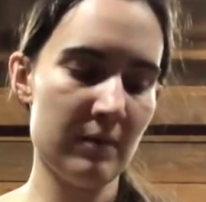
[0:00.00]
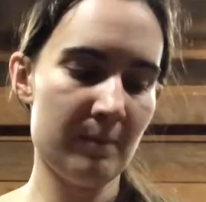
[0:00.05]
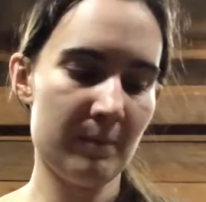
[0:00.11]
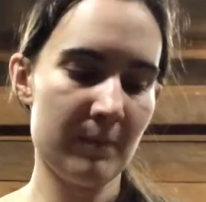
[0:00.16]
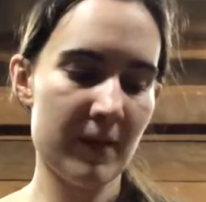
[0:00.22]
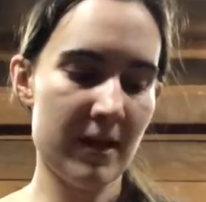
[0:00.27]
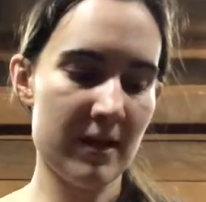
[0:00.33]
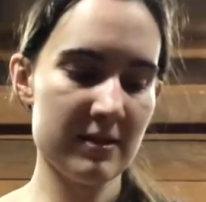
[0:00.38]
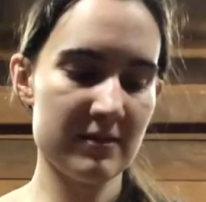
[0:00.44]

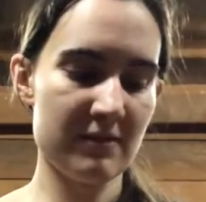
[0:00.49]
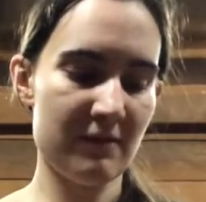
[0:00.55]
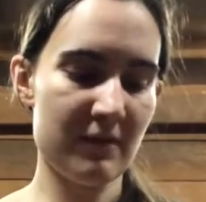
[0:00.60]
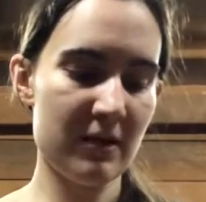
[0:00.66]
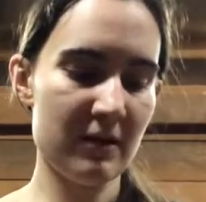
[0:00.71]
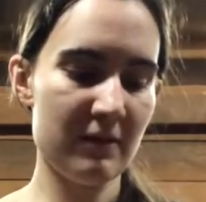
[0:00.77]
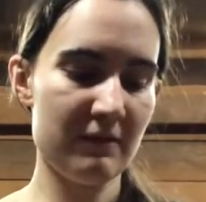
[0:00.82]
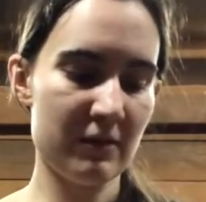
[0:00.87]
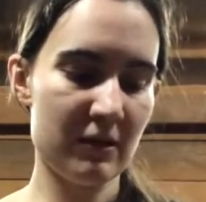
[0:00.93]
has a
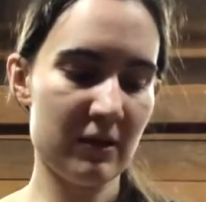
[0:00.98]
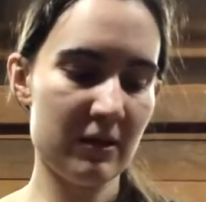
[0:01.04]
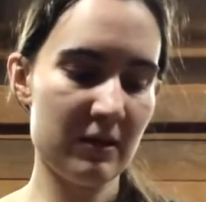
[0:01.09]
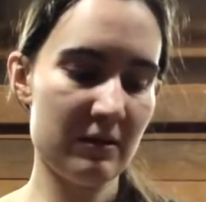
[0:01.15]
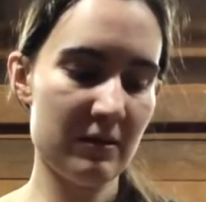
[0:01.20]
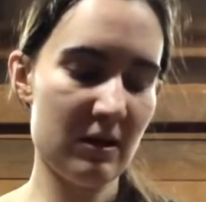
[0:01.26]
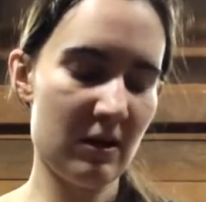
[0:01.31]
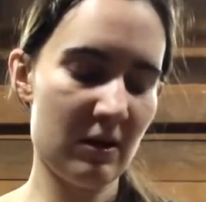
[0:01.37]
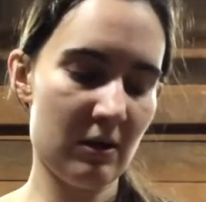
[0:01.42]
very,
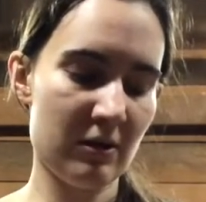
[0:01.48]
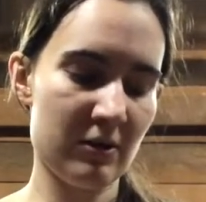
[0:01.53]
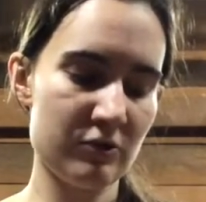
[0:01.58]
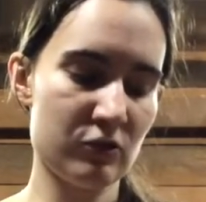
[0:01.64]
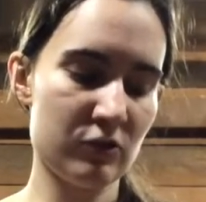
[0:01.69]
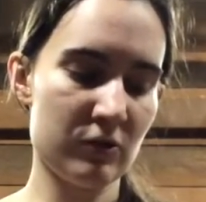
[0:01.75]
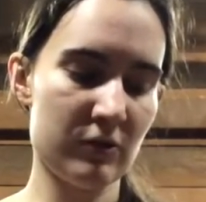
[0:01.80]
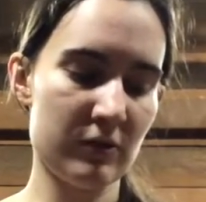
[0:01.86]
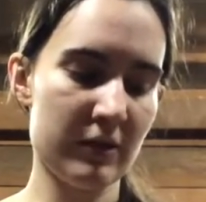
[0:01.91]
very
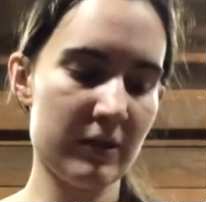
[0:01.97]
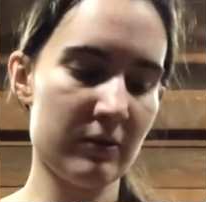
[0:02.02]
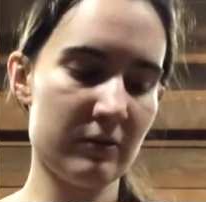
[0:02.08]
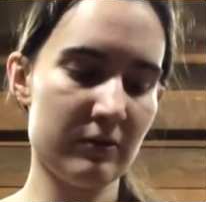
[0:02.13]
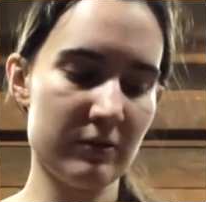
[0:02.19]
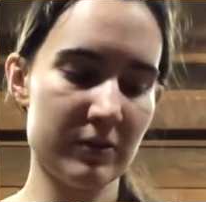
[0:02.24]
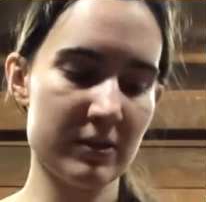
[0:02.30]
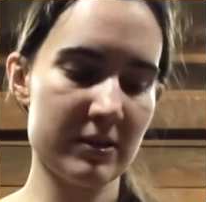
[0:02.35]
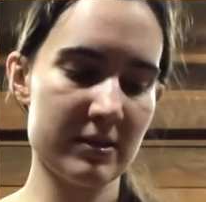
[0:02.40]
controlling
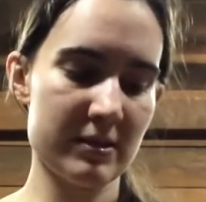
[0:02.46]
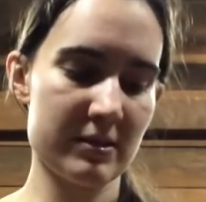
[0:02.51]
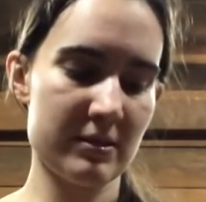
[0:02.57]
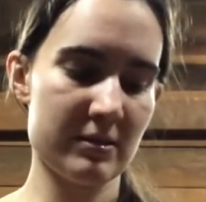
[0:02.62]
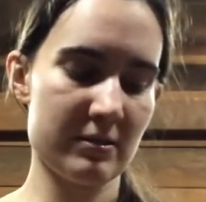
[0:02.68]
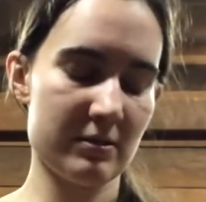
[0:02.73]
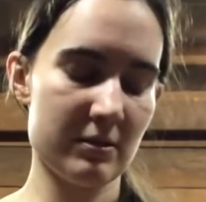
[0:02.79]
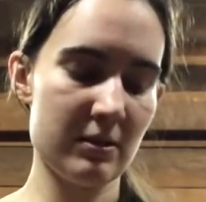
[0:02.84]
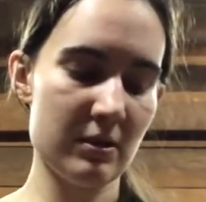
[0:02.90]
older
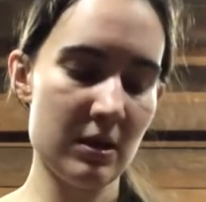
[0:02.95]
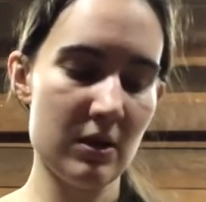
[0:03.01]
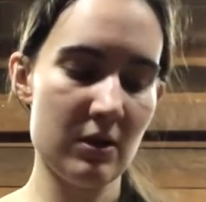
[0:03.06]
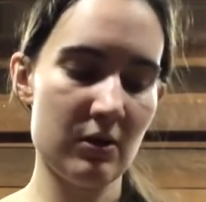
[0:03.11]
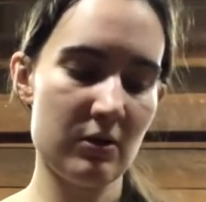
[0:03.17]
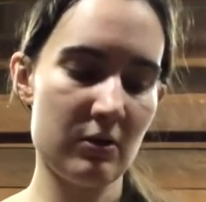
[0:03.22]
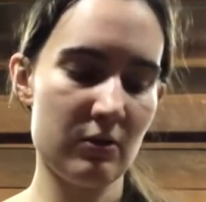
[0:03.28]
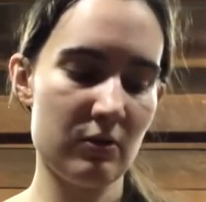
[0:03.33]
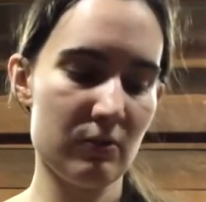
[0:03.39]
sister
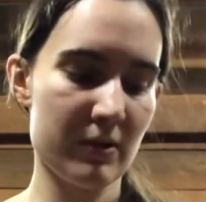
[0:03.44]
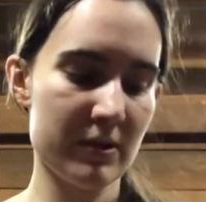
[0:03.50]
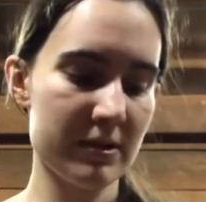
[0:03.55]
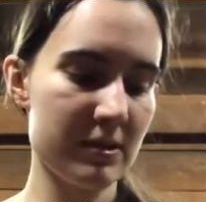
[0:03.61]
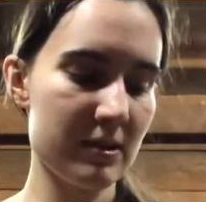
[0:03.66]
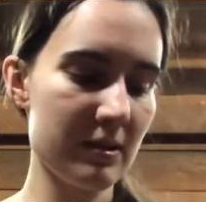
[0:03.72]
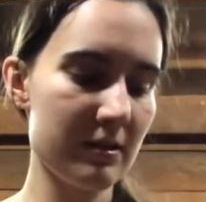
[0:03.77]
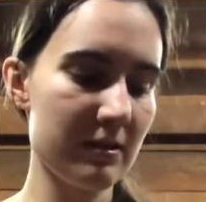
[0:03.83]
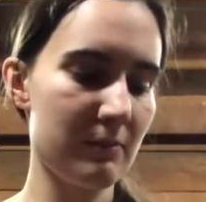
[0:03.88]
who wants
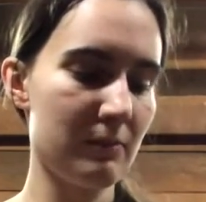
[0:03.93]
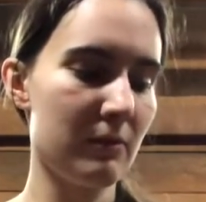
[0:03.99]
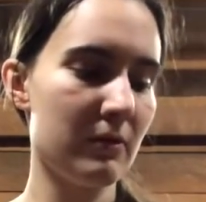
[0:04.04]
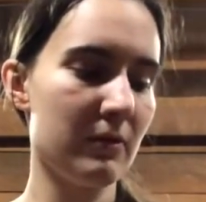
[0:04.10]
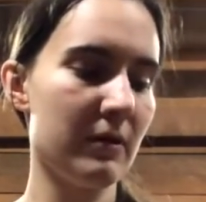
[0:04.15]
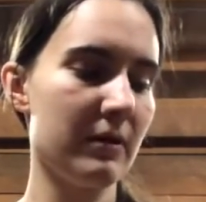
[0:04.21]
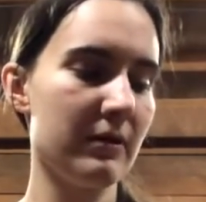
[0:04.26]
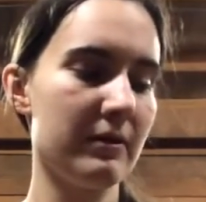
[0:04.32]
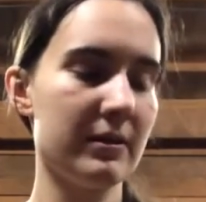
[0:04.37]
nothing
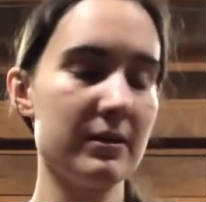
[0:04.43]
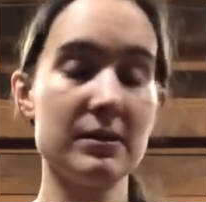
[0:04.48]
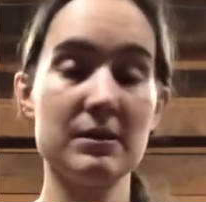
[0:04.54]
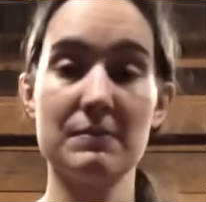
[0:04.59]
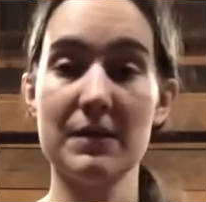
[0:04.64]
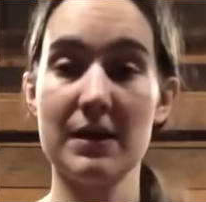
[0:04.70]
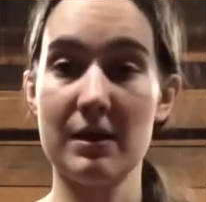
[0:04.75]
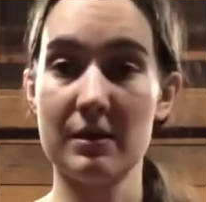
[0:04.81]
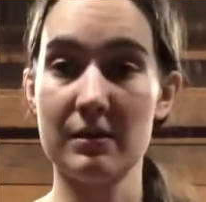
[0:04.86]
more than to
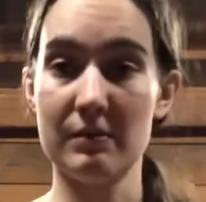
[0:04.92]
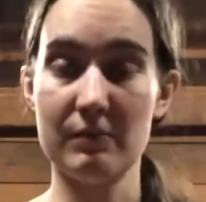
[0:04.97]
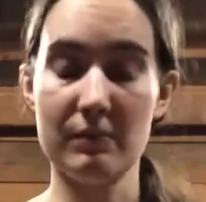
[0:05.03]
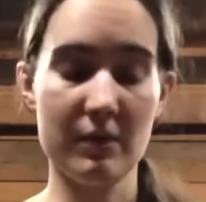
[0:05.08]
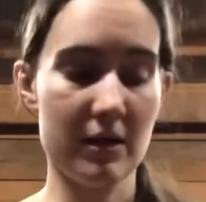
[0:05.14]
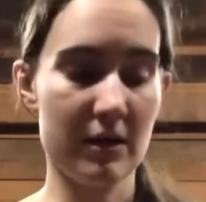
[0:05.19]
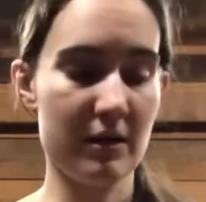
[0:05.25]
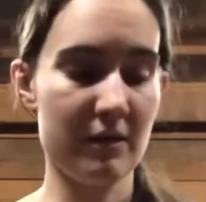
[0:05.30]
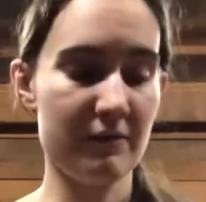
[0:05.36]
become
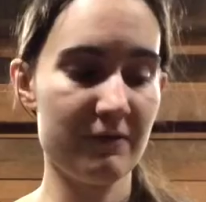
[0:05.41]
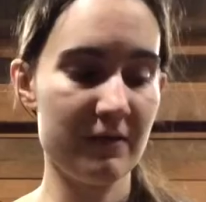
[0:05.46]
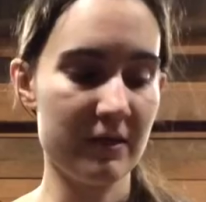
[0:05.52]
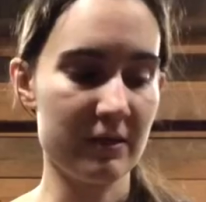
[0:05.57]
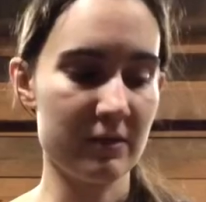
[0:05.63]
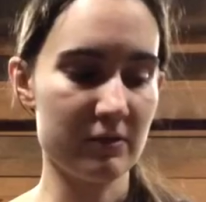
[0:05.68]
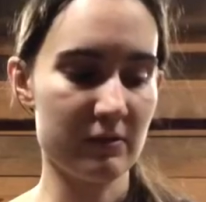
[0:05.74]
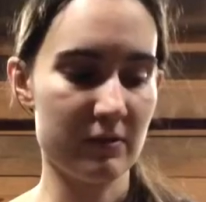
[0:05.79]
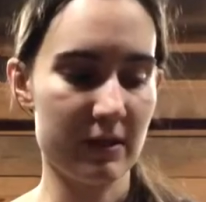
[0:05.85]
a
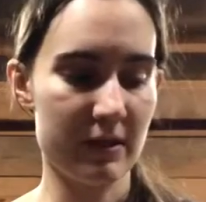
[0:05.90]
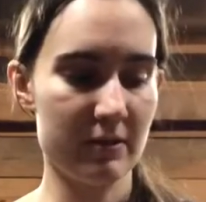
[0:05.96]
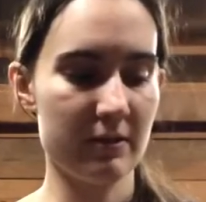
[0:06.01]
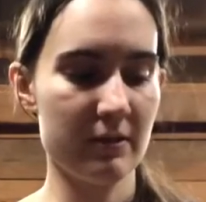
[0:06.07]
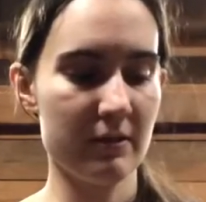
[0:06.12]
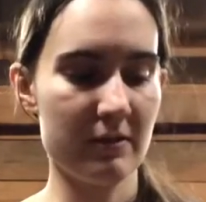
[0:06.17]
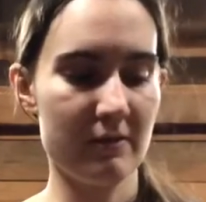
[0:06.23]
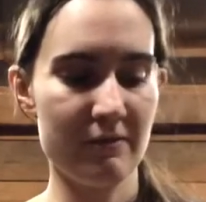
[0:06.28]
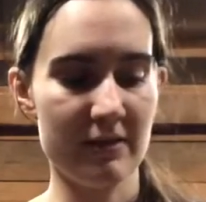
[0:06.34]
Phoenix
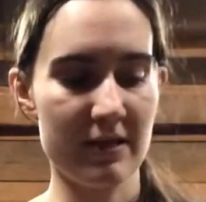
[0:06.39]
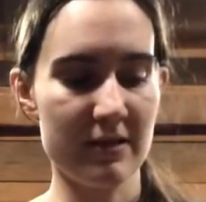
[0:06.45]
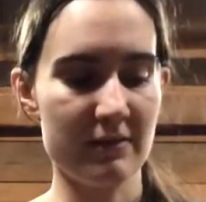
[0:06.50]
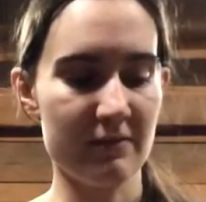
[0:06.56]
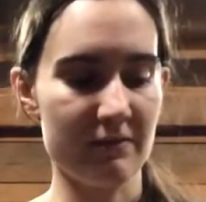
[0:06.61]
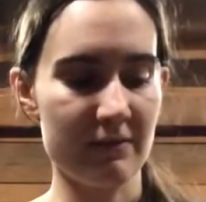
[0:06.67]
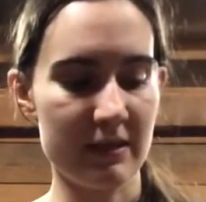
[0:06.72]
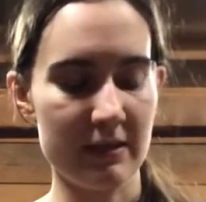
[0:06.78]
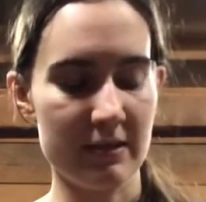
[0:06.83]
Rider and find a
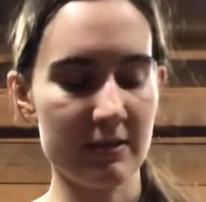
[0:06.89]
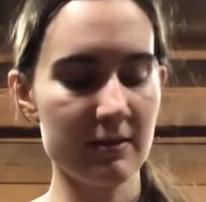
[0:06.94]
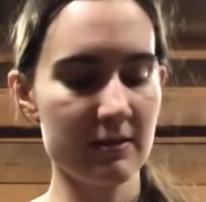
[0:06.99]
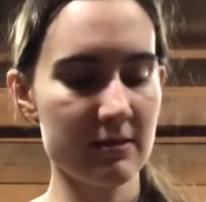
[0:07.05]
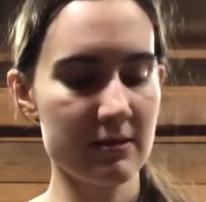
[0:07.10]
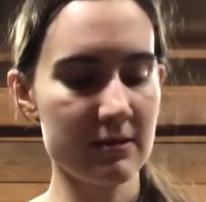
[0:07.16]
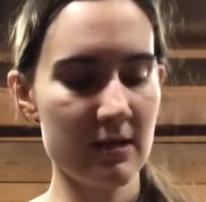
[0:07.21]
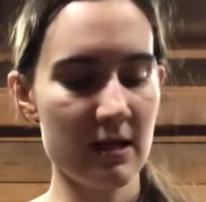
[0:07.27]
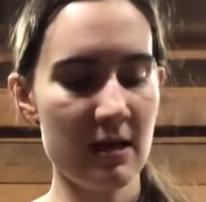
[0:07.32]

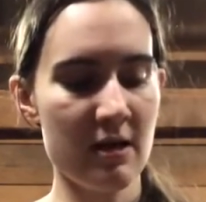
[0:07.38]
Phoenix.